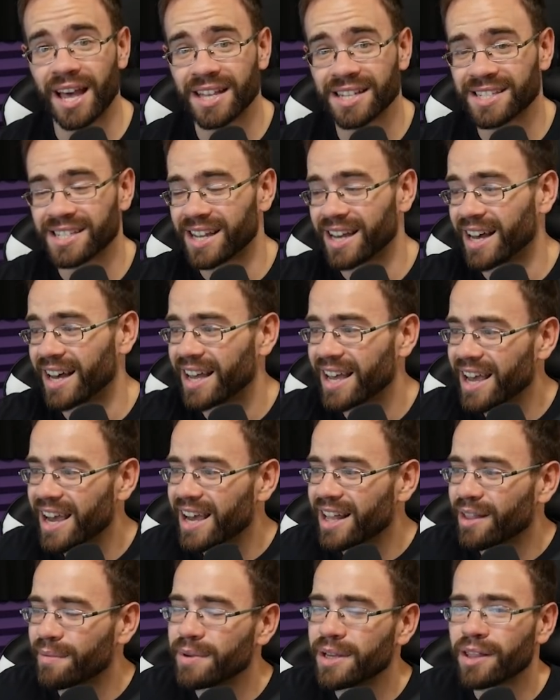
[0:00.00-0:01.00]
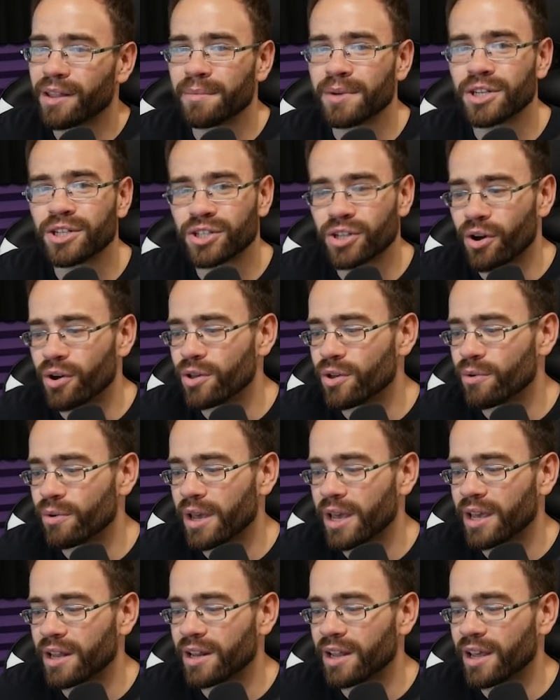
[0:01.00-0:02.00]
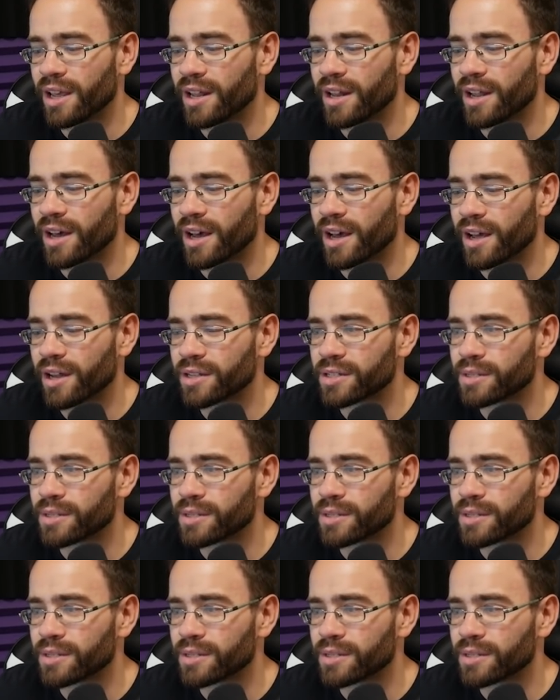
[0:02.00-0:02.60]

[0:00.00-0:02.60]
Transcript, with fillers: Yes, uh, let me let me show you in, in uh,